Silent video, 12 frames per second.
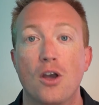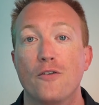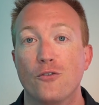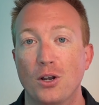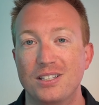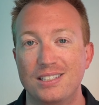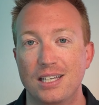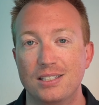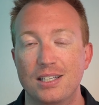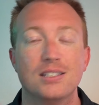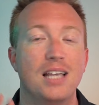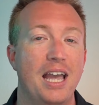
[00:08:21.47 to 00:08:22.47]
for its
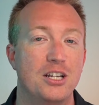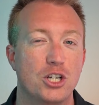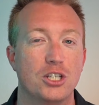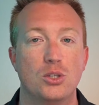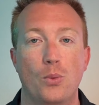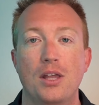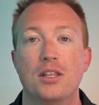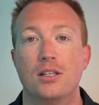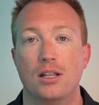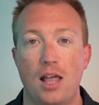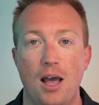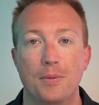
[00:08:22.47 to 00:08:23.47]
distance and just the way that the
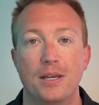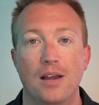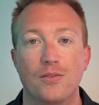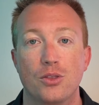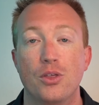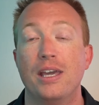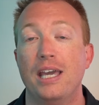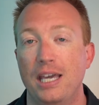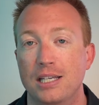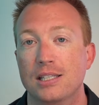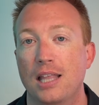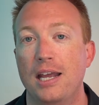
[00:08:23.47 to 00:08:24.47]
lobby and everything
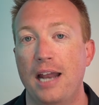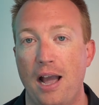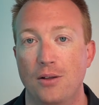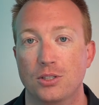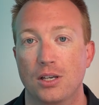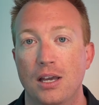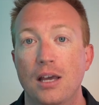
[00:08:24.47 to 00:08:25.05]
is laid out.